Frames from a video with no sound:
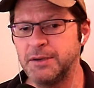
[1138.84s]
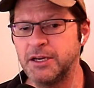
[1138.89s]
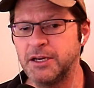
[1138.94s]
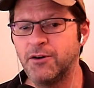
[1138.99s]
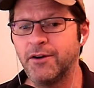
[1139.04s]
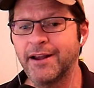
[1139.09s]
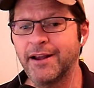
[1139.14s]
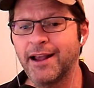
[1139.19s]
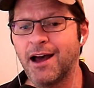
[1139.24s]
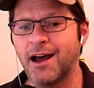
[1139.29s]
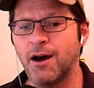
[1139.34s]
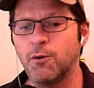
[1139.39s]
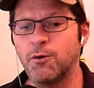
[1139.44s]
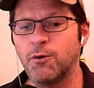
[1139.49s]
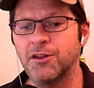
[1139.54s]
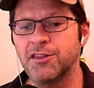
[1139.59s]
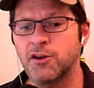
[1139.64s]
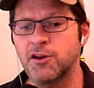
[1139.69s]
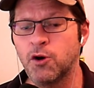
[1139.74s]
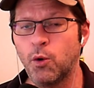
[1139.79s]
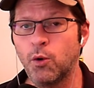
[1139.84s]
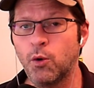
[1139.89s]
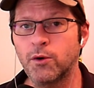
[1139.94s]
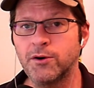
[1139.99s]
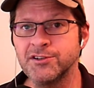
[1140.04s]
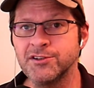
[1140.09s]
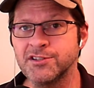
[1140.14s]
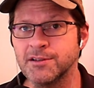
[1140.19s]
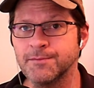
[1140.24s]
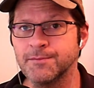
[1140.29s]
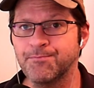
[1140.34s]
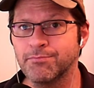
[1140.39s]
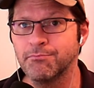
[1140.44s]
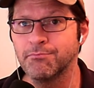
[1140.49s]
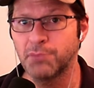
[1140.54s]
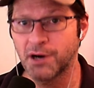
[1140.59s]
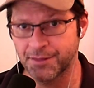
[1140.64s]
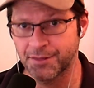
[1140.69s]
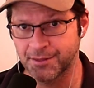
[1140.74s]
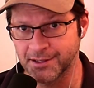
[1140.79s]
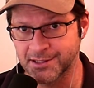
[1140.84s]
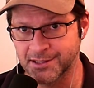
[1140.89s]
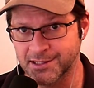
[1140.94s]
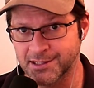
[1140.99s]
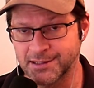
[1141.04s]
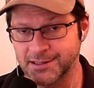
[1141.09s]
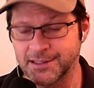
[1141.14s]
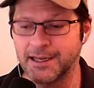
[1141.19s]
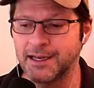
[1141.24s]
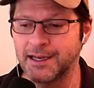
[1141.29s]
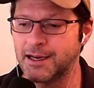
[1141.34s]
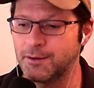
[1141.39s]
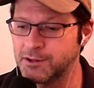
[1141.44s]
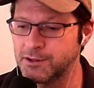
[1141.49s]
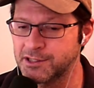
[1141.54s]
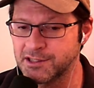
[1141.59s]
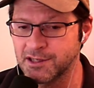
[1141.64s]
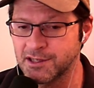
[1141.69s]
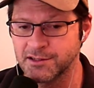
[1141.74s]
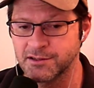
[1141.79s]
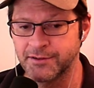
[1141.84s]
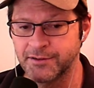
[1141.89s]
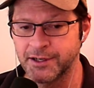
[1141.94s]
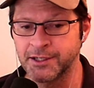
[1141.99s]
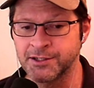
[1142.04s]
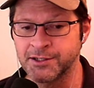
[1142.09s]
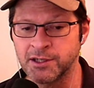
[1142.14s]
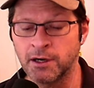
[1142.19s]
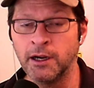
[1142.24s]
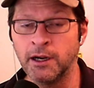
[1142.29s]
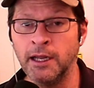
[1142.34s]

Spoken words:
going out with Coors, Breathless, which is also a very good song.